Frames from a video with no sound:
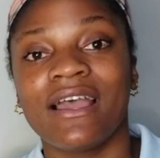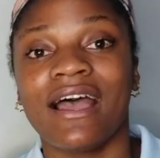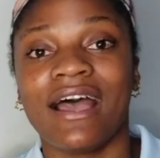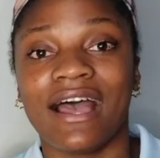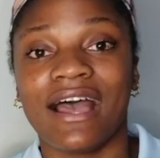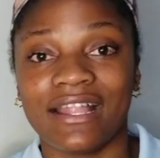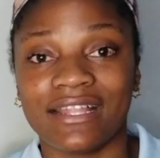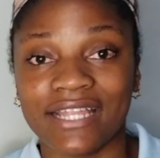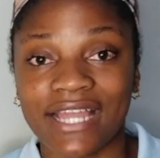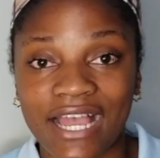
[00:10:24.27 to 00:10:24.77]

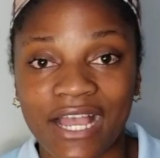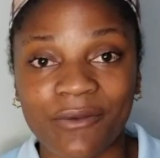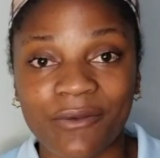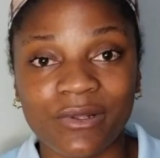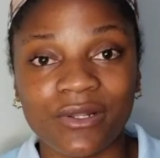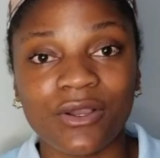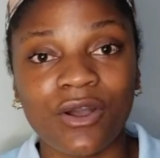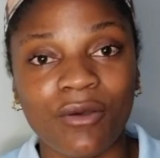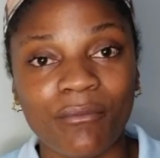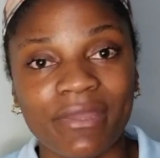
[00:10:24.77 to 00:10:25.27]
and I will
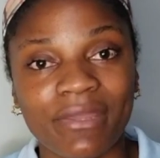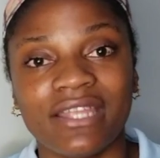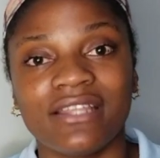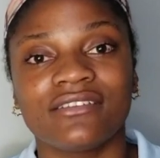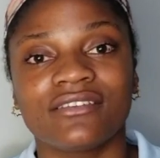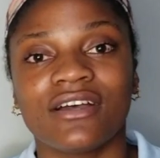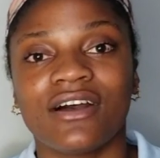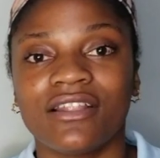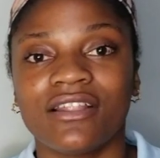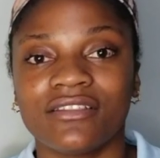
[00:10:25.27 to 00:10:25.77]
comment
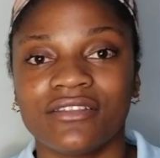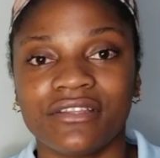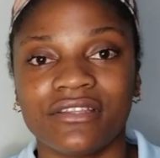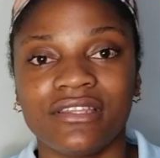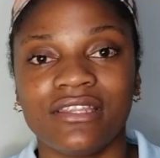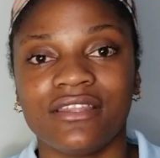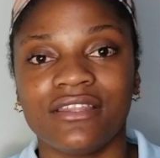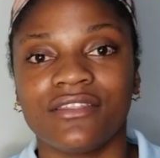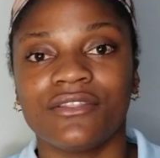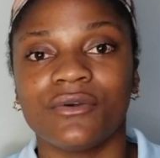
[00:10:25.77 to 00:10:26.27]

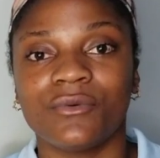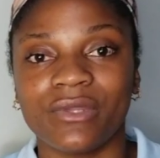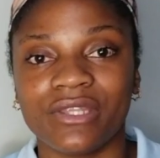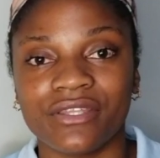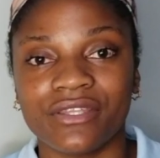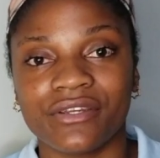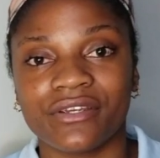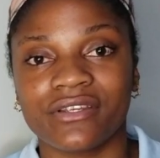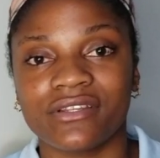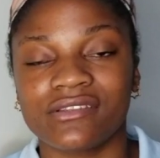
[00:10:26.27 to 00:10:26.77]
underneath the
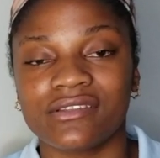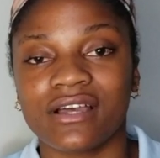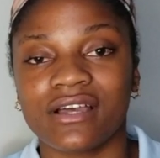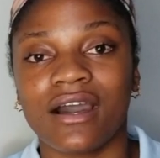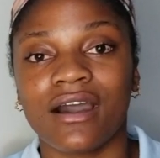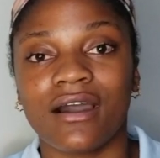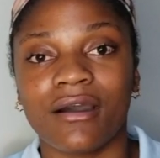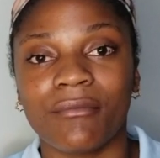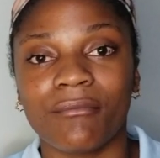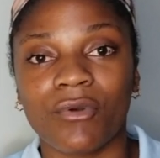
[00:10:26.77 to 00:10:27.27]
winners
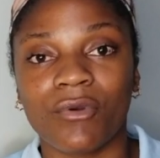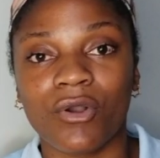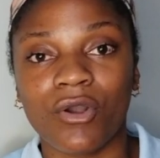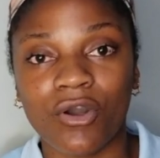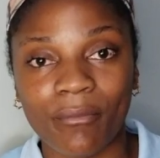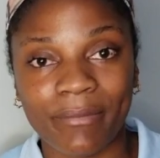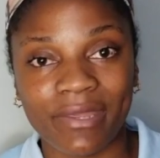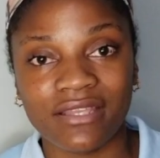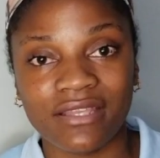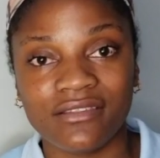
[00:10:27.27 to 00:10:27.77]
um
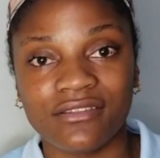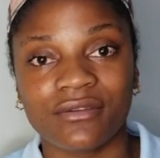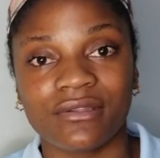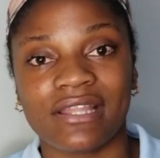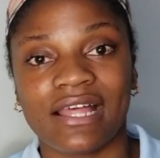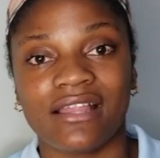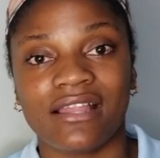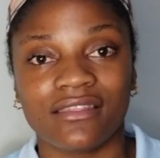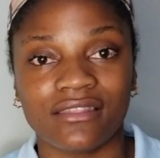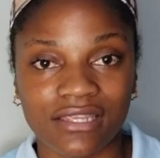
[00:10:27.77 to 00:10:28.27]
comments so
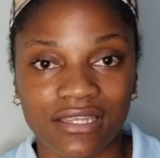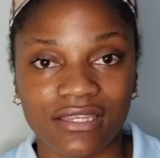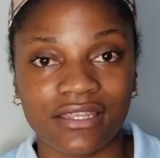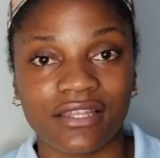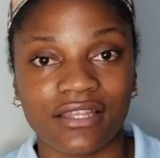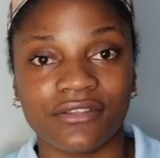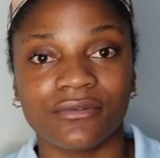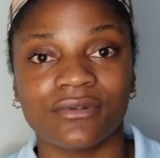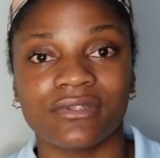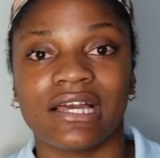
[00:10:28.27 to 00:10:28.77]
that they can
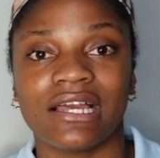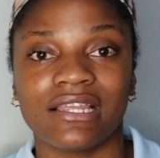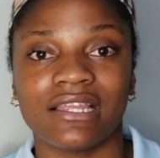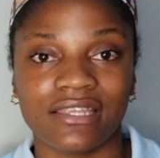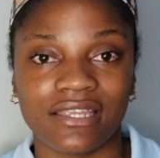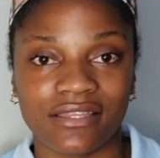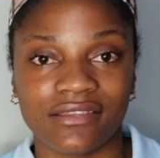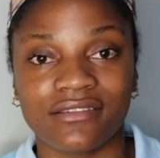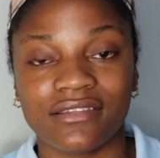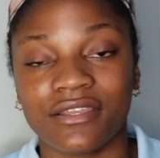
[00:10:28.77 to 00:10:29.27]
know that
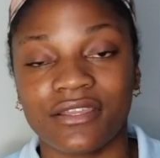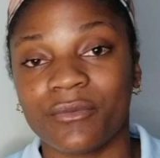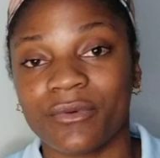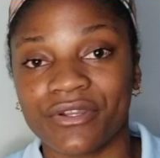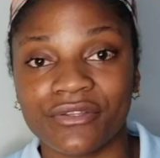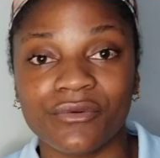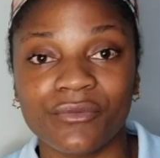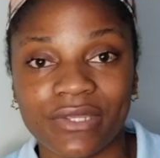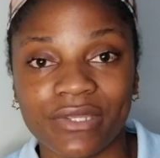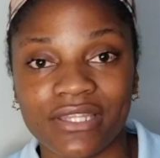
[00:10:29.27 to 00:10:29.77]
yes, they were the
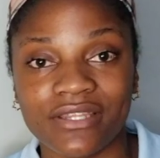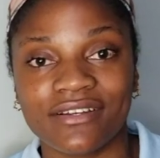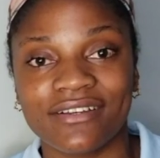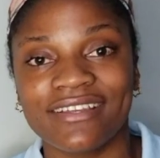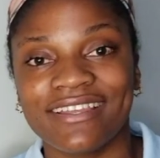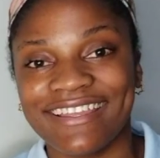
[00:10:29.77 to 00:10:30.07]
winner.